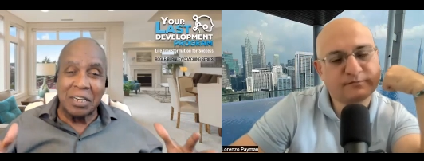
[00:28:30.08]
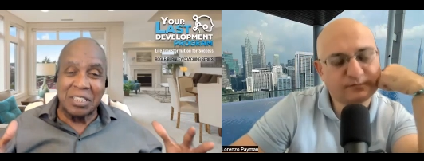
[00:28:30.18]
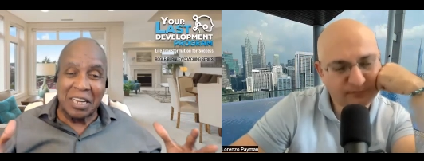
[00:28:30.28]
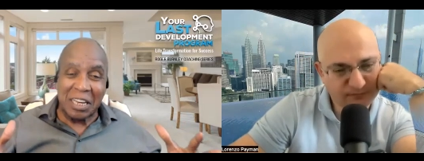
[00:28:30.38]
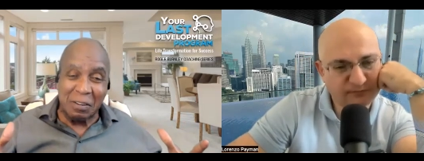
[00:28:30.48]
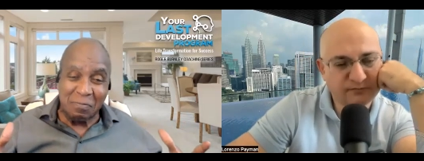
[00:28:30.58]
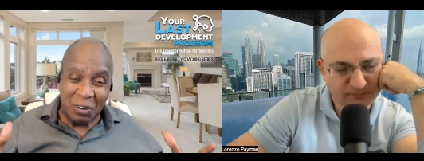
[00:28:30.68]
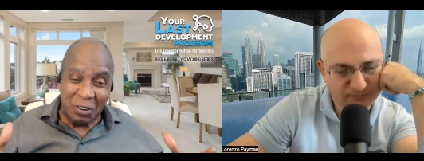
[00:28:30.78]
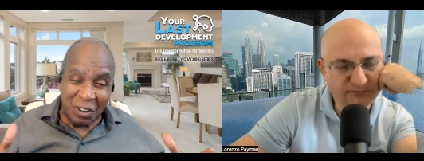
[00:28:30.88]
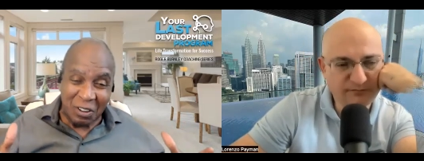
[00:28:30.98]
Speaker 1: you to keep
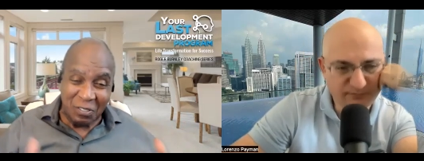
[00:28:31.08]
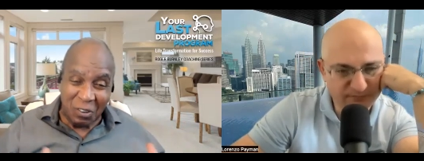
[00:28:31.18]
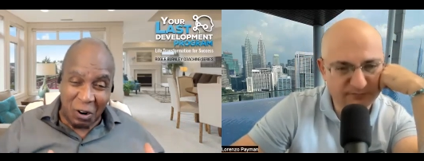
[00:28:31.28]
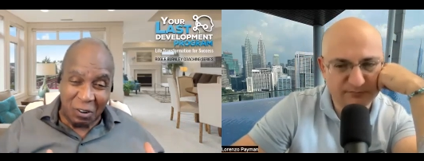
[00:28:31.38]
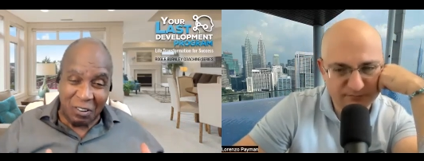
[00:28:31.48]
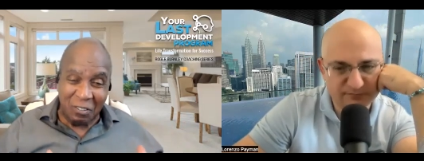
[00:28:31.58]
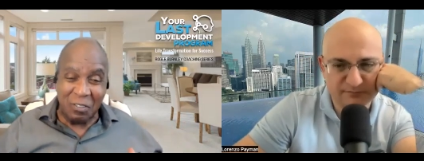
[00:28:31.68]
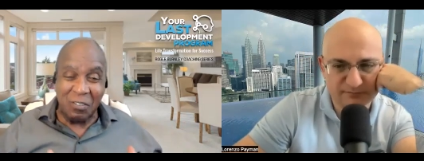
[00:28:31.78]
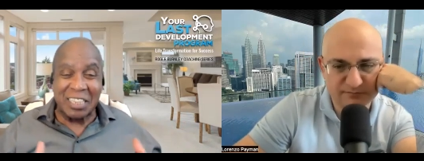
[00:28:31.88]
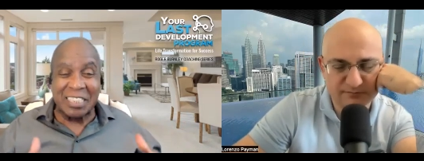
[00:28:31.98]
moving forward. We
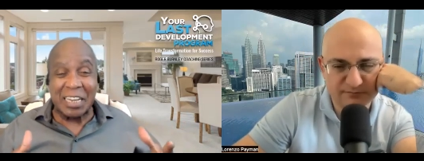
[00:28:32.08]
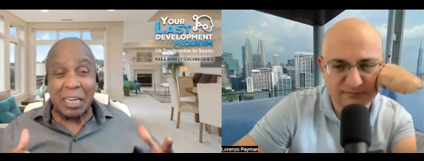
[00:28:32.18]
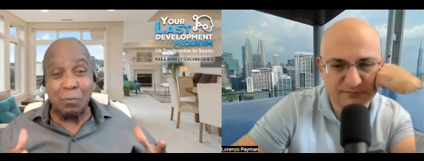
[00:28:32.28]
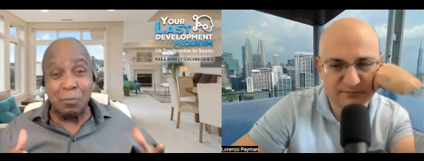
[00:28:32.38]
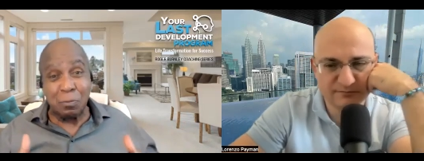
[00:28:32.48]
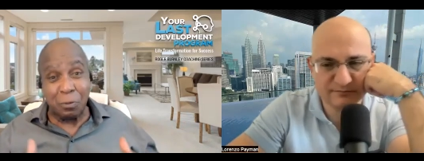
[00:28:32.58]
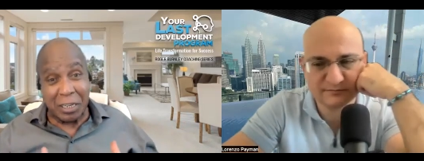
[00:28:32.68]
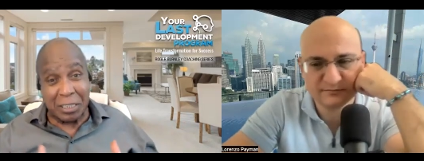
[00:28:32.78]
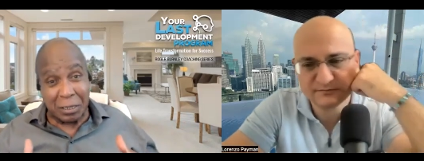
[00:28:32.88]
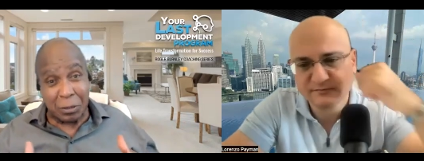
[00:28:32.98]
want you to keep
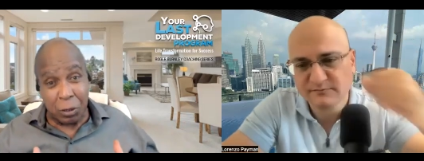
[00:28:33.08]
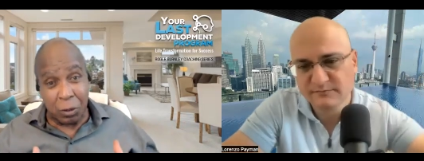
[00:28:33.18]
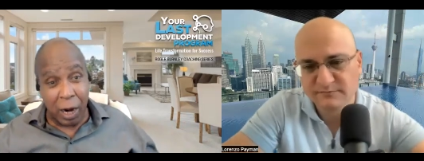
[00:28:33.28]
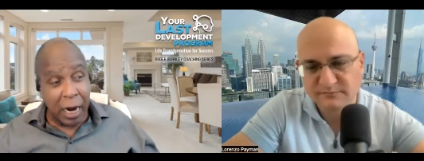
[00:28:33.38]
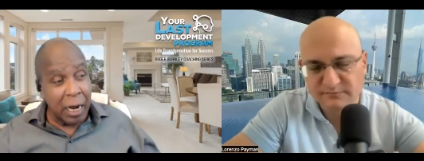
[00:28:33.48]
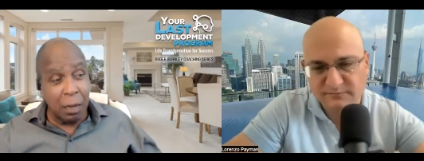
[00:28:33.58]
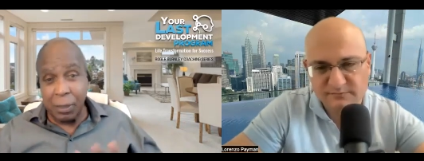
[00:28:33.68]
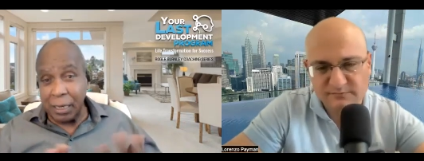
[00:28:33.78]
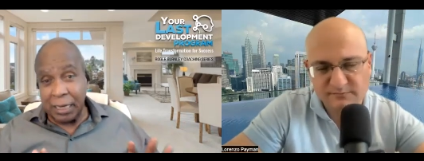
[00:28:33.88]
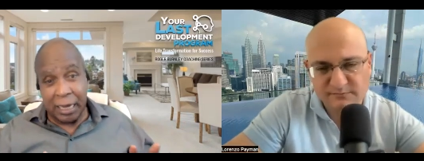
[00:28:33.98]
embracing who you are. But
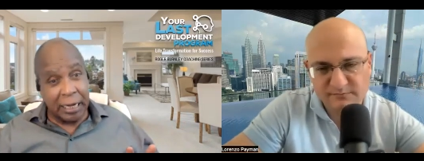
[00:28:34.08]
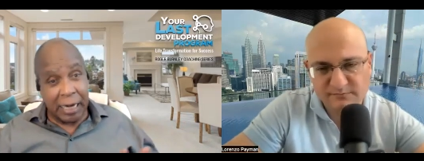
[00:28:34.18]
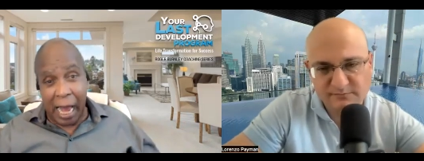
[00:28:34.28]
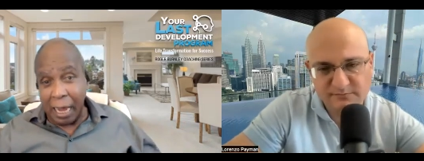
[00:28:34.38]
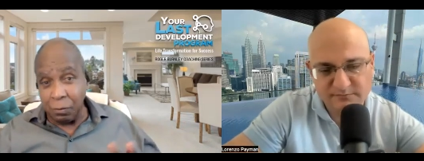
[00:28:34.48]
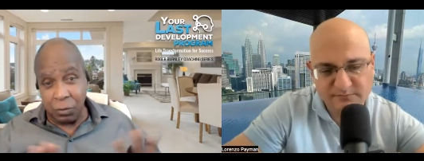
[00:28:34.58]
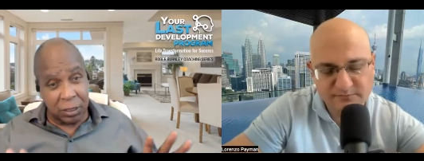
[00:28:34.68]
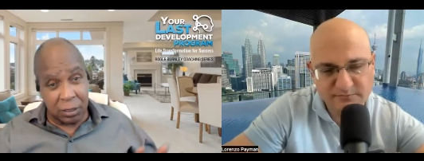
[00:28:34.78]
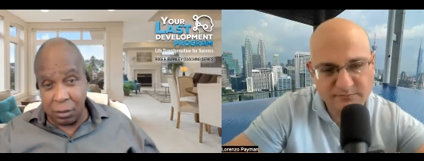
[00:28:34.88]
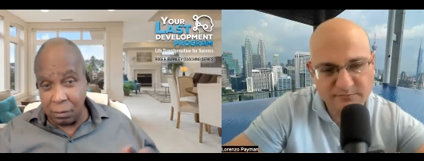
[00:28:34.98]
again, I was
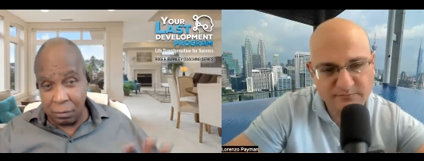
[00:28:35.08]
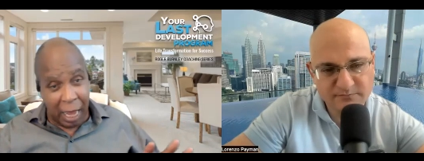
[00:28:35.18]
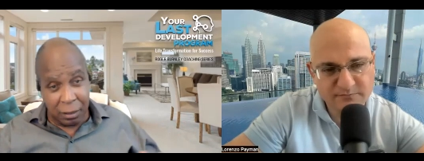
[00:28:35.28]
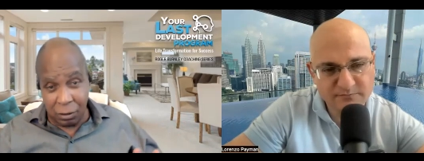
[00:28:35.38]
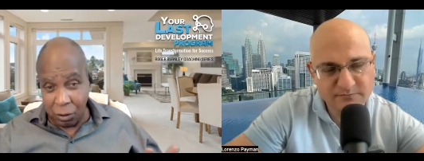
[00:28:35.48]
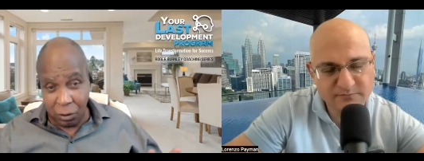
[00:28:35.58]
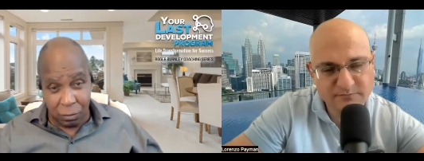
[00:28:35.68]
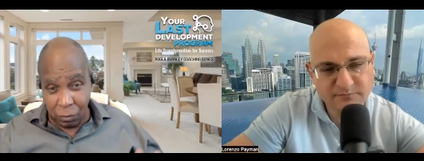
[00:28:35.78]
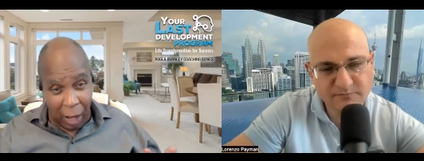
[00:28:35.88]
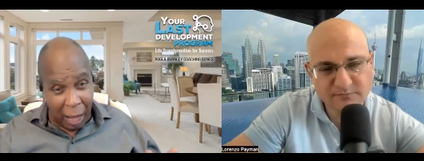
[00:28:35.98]

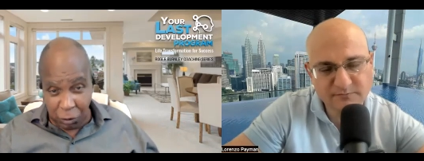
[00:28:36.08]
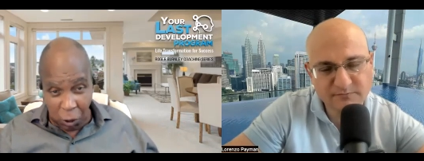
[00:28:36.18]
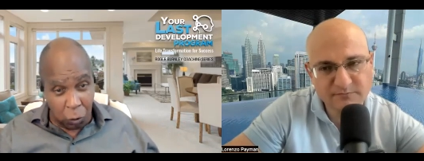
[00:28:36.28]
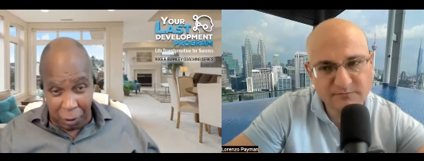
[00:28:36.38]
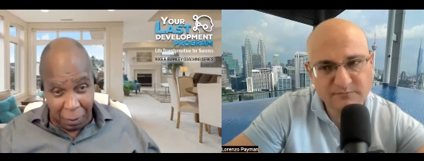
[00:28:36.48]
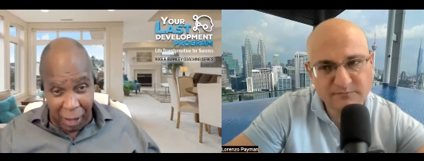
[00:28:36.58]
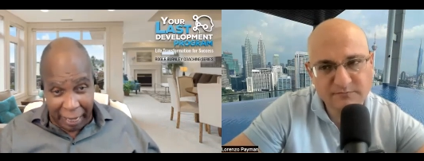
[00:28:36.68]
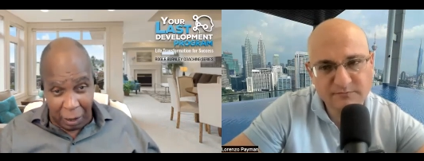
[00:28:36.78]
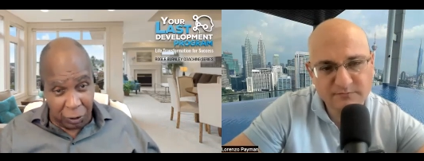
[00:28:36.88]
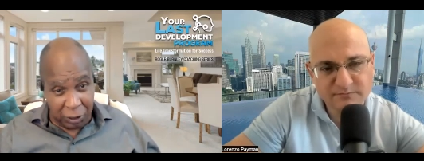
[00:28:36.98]
holding back. I
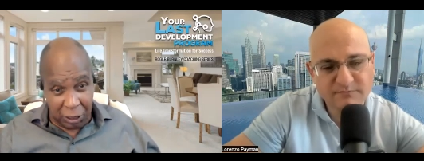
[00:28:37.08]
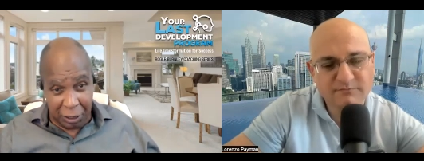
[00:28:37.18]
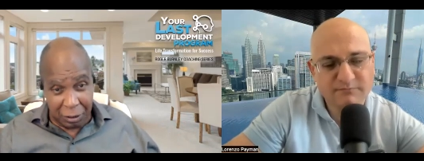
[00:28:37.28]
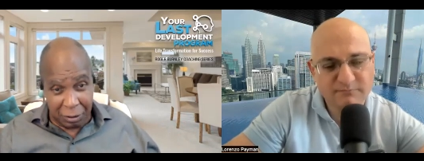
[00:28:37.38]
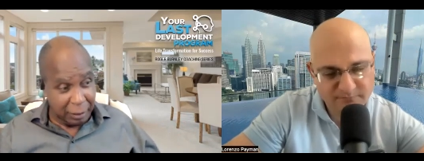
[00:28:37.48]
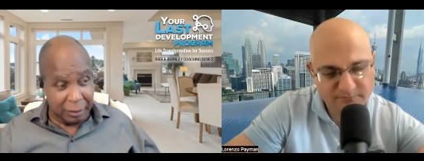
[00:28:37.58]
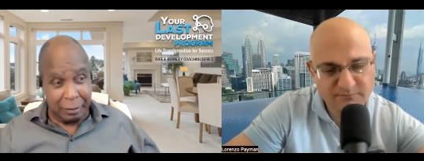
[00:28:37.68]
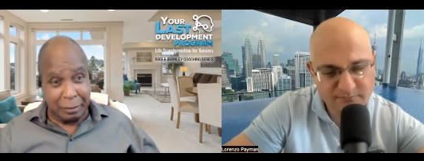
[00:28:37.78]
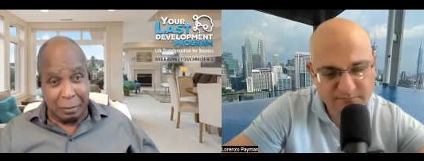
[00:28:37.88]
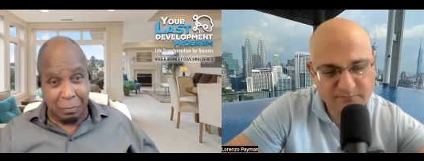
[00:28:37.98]
wasn't going to, it
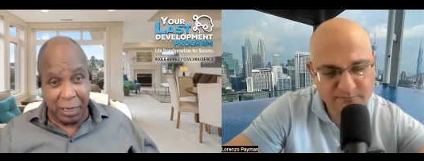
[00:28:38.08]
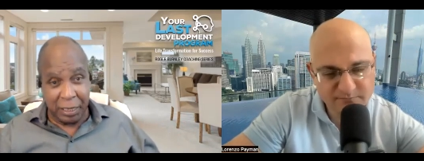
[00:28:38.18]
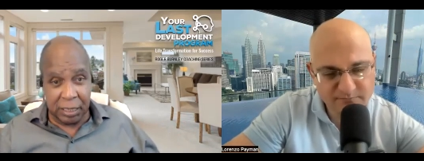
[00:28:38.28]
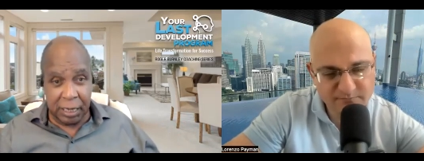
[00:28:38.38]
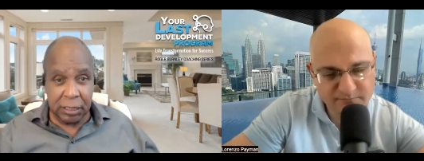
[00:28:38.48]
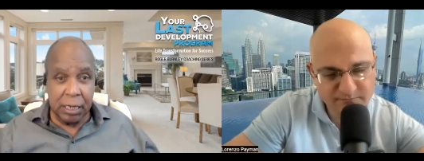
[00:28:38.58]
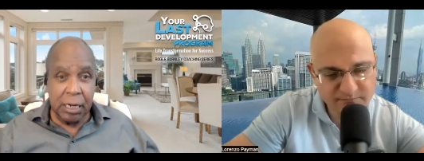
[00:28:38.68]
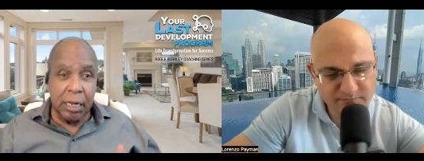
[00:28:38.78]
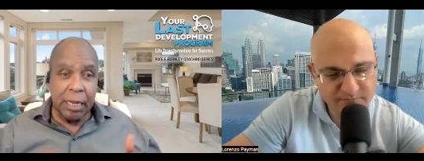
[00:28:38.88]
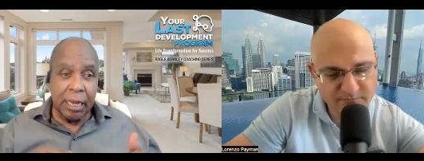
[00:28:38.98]
didn't make sense.
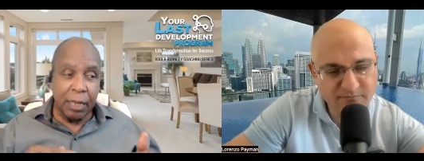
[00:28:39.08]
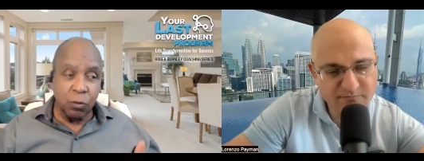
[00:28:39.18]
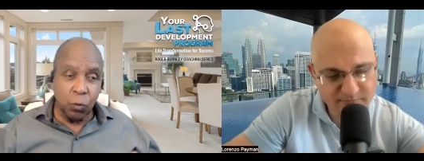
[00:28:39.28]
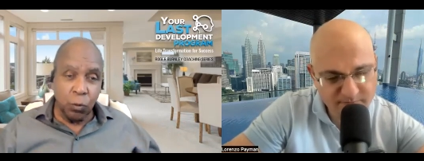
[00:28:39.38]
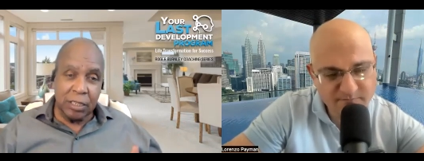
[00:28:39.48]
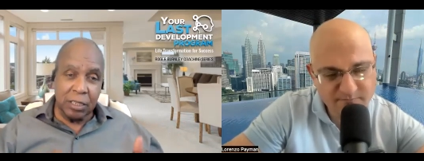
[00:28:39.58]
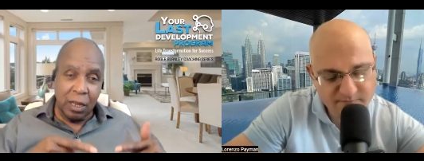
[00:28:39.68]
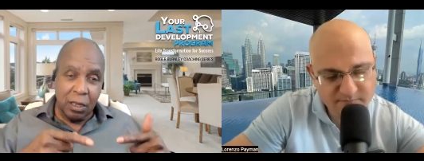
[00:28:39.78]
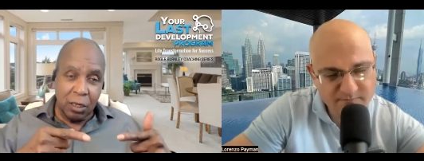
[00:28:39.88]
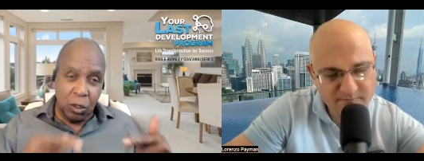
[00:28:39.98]
And the reason that
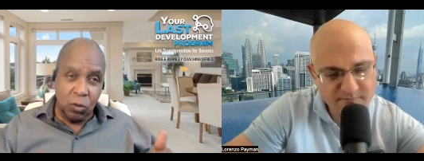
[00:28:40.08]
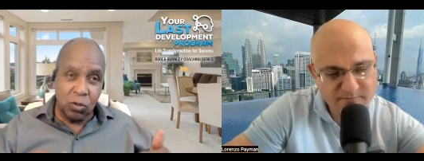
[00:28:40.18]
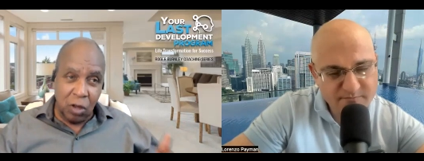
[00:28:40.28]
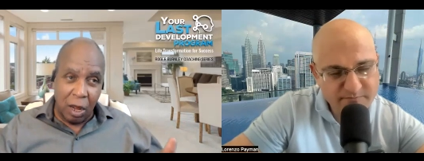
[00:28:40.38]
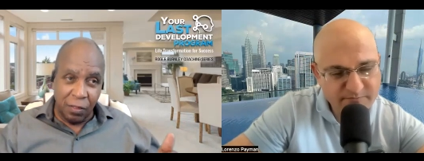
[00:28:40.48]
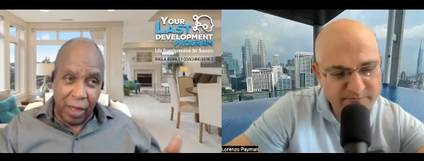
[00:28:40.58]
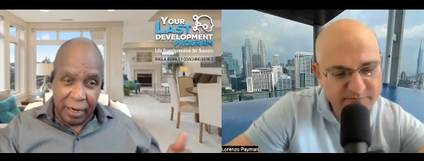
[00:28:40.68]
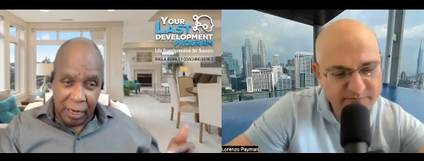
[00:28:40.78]
you saw that